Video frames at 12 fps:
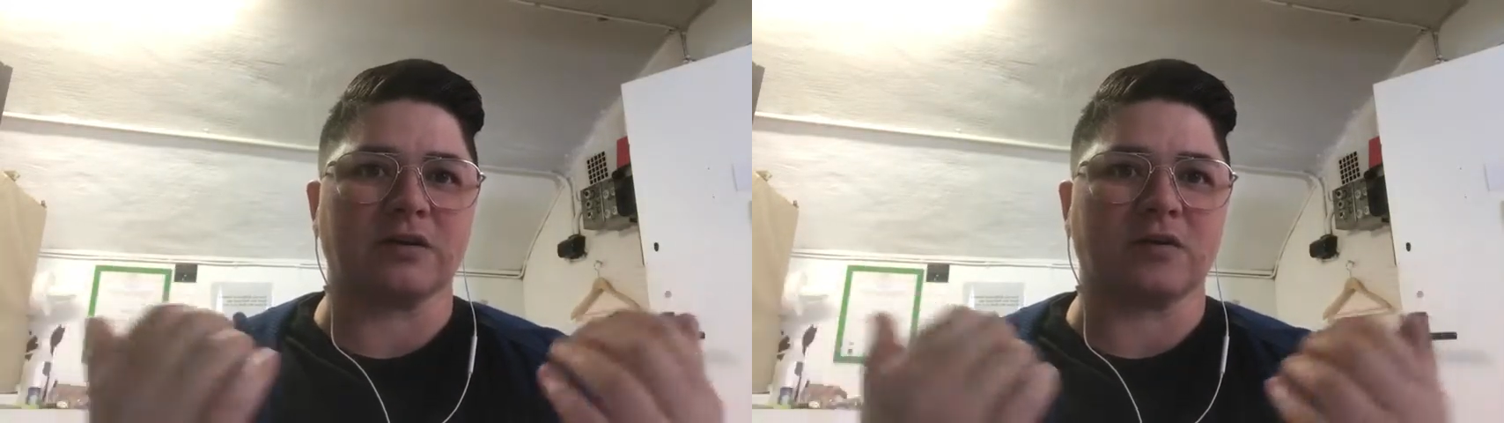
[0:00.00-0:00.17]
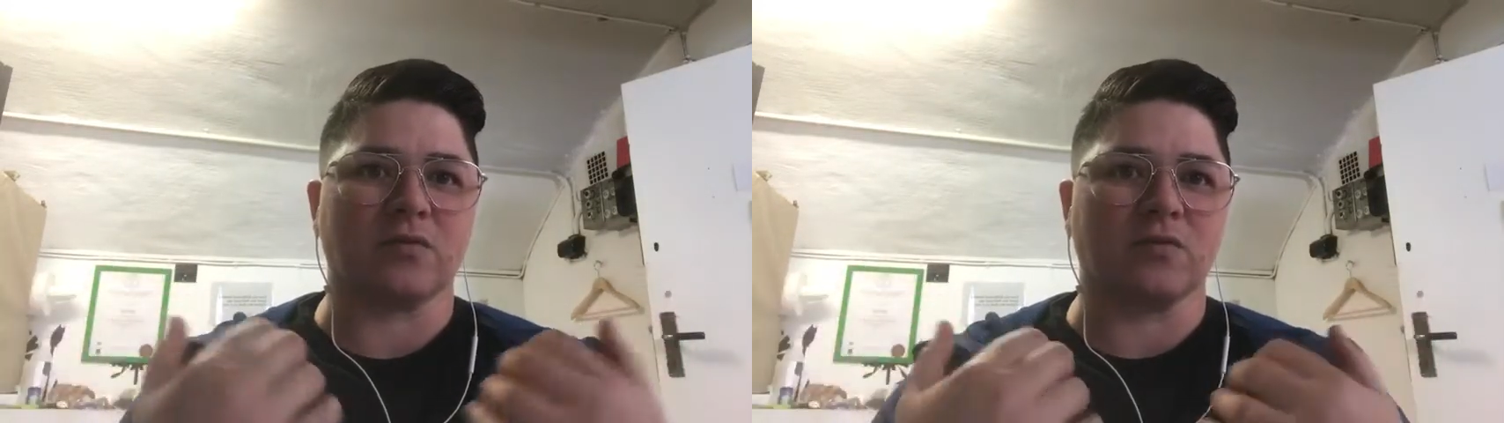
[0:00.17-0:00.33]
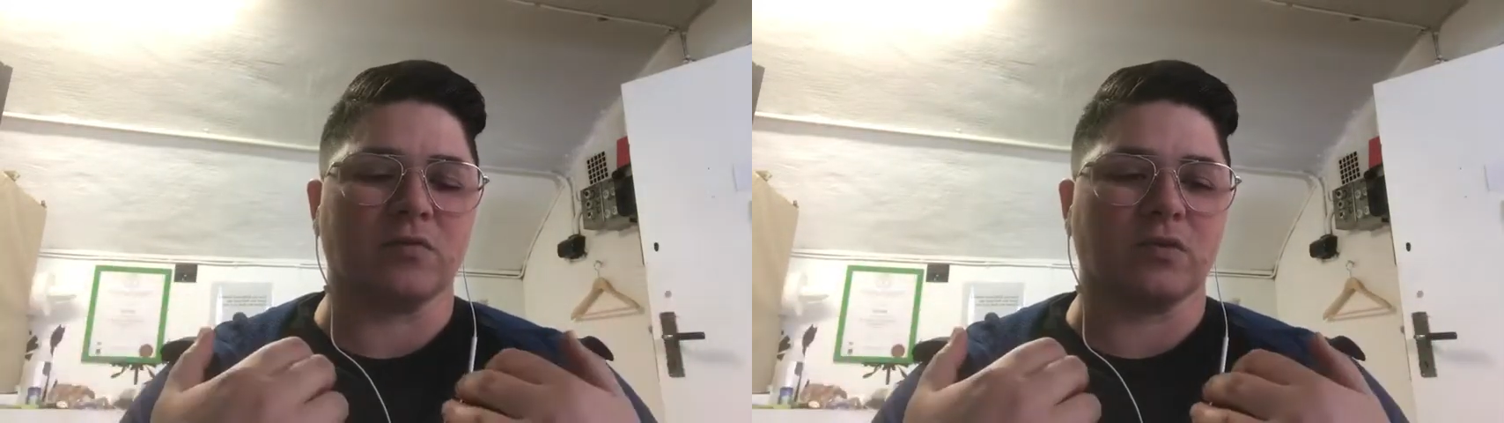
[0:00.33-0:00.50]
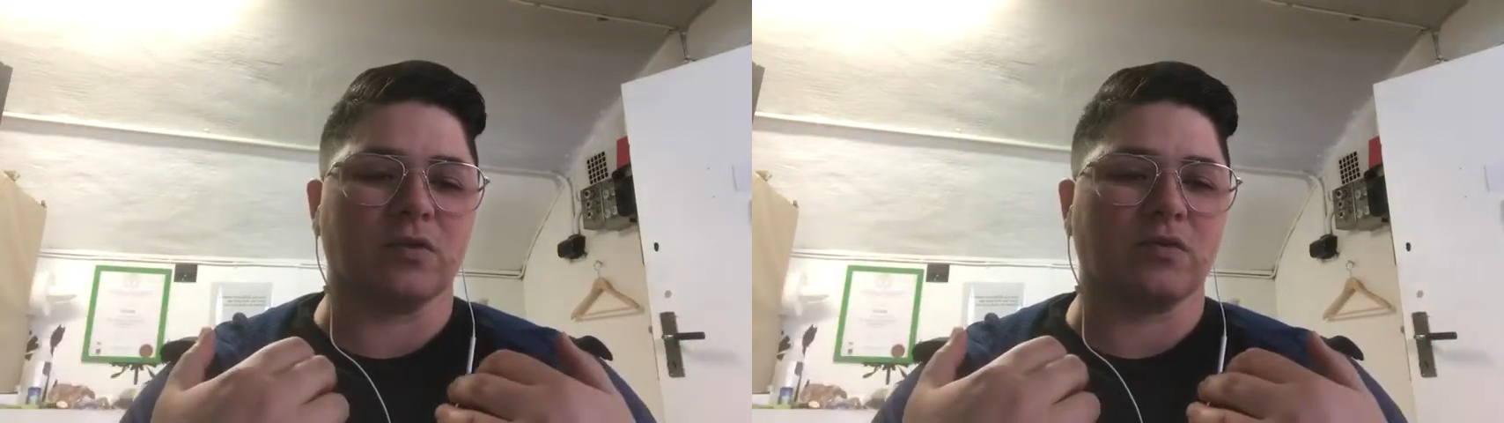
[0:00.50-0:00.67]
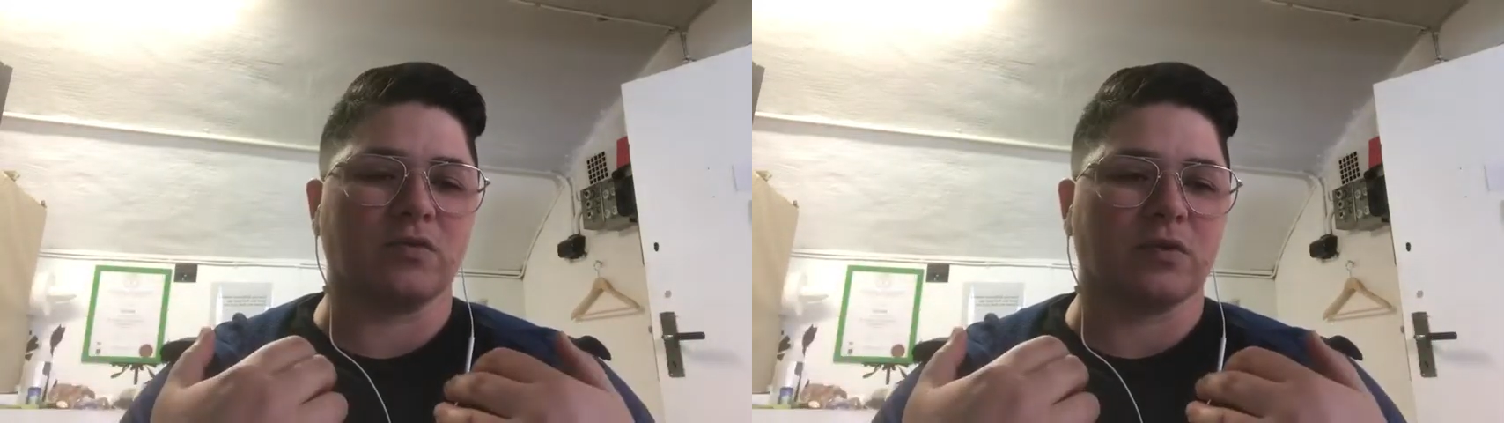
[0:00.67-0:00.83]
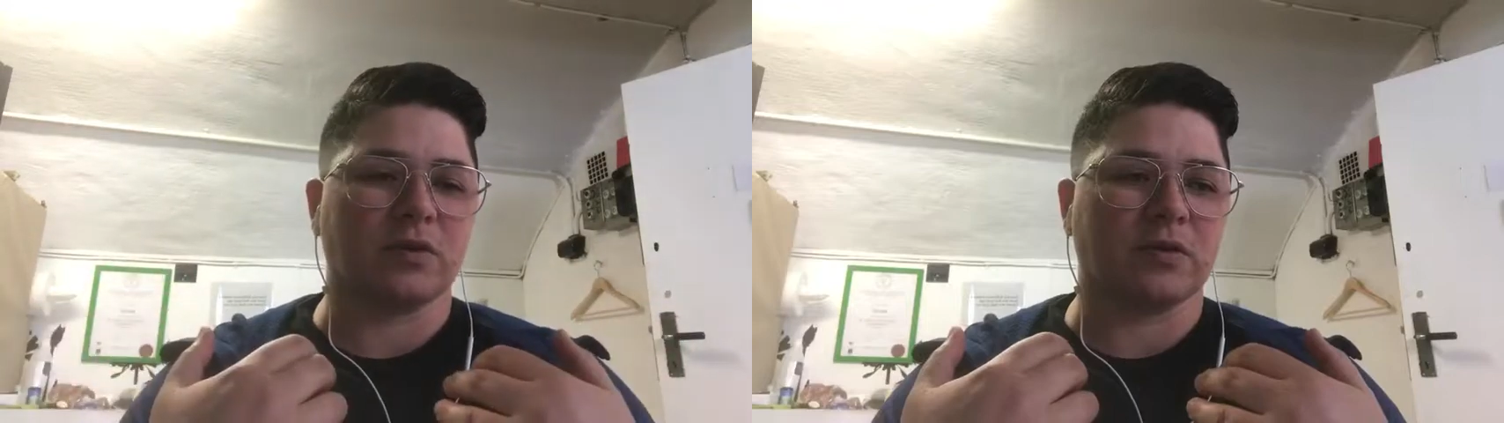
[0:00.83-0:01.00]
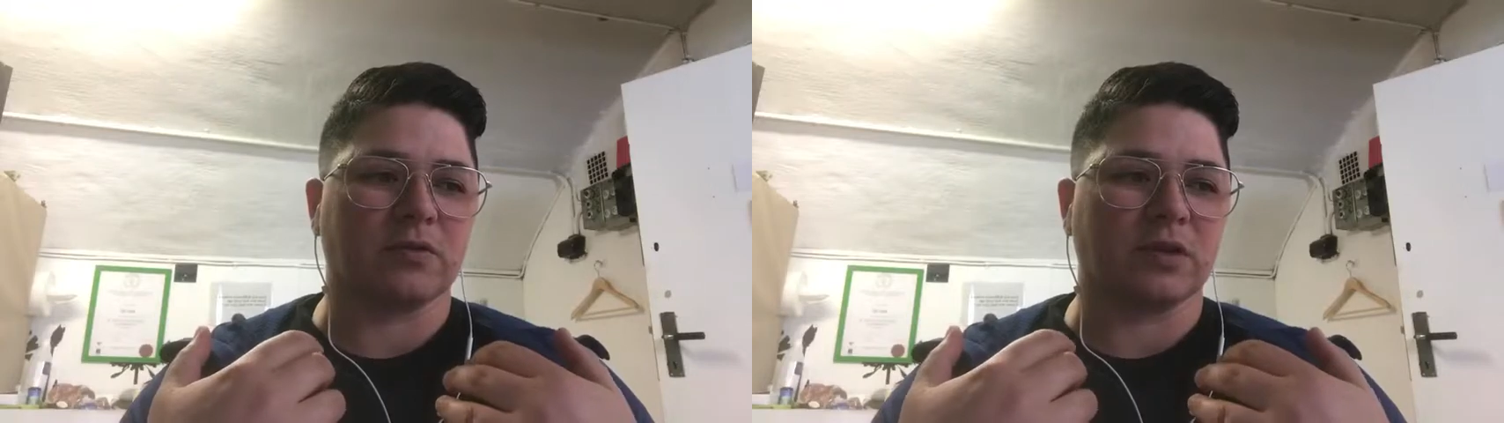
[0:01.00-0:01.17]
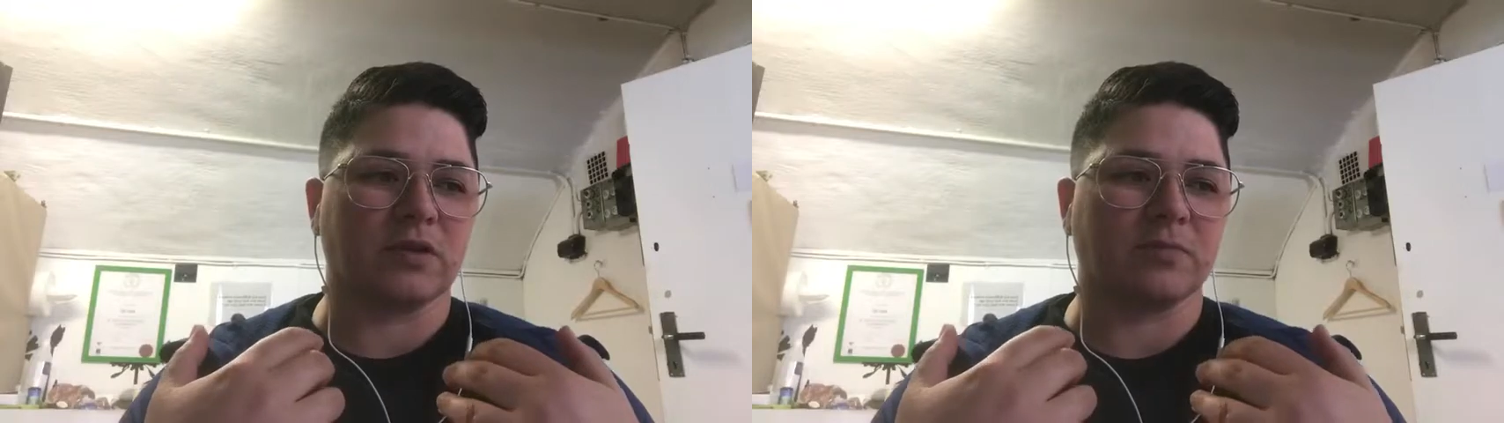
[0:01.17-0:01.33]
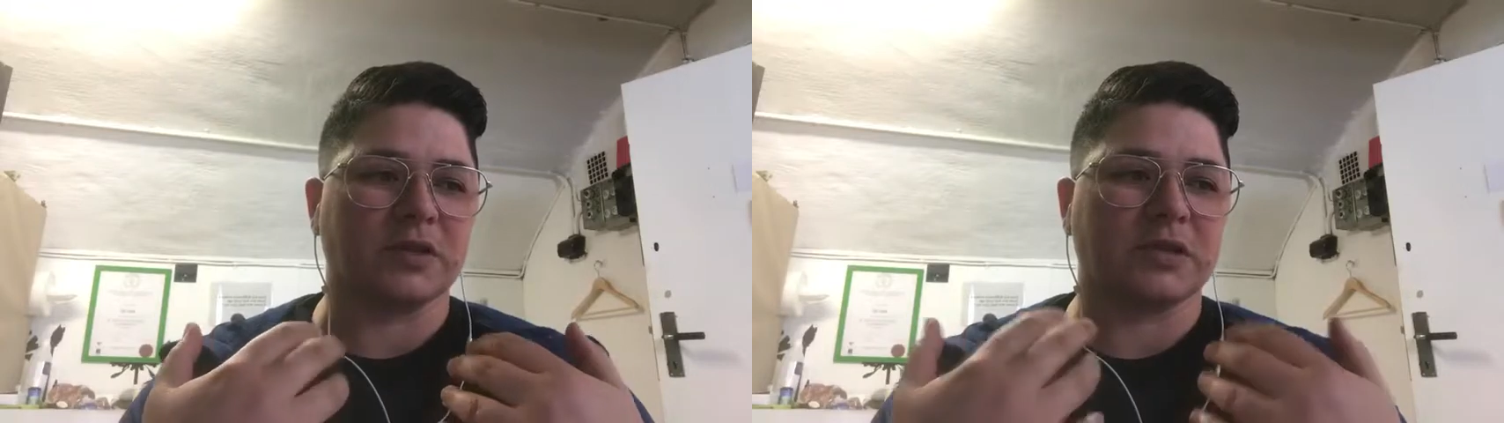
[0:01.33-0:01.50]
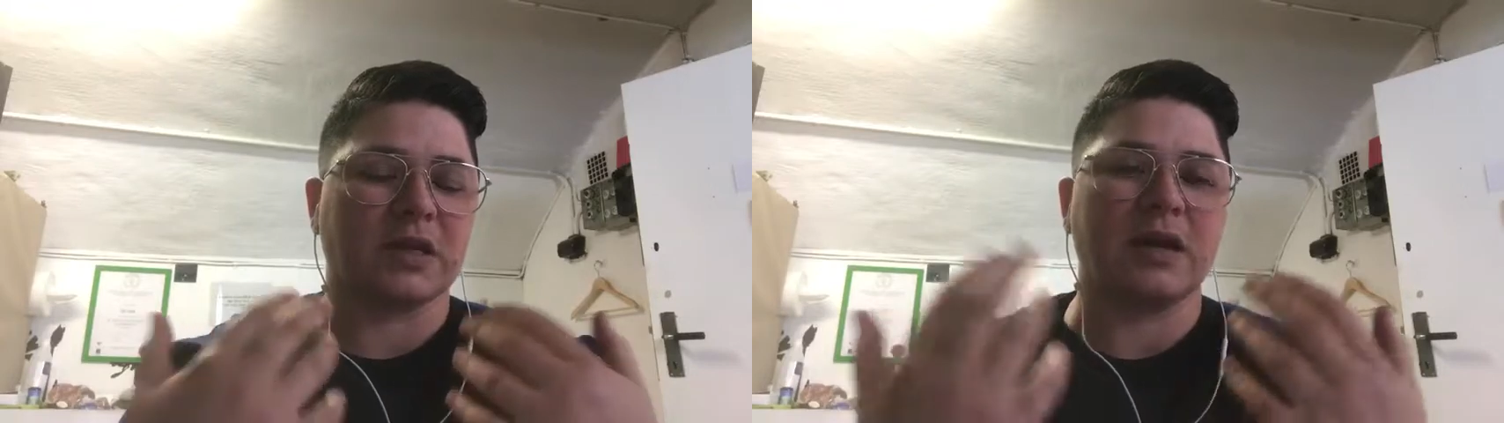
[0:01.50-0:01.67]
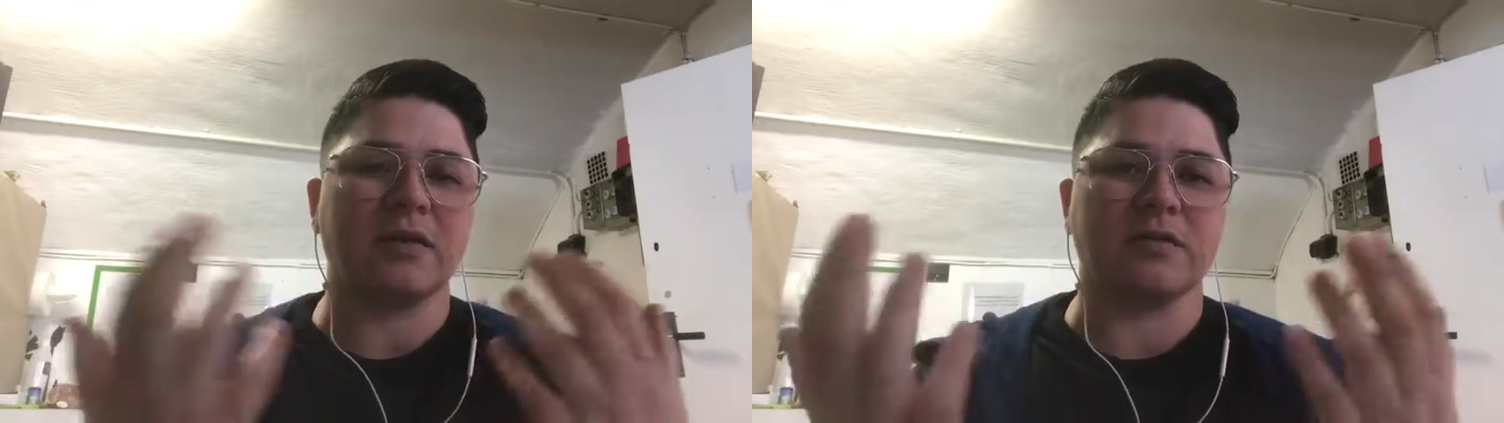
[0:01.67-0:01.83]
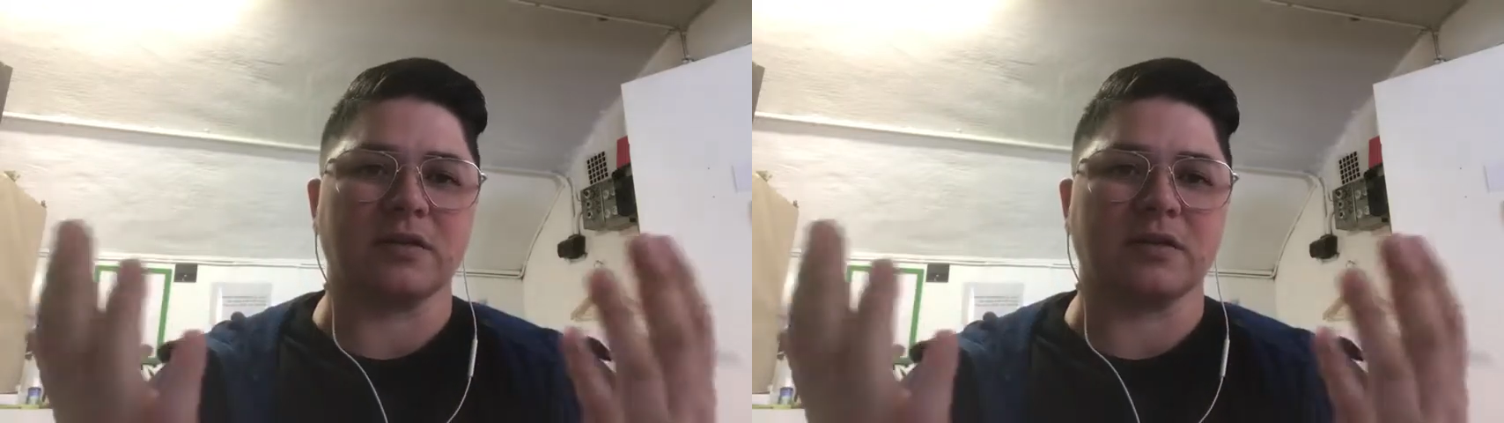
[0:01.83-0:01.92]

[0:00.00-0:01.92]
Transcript: So, they're going to be saying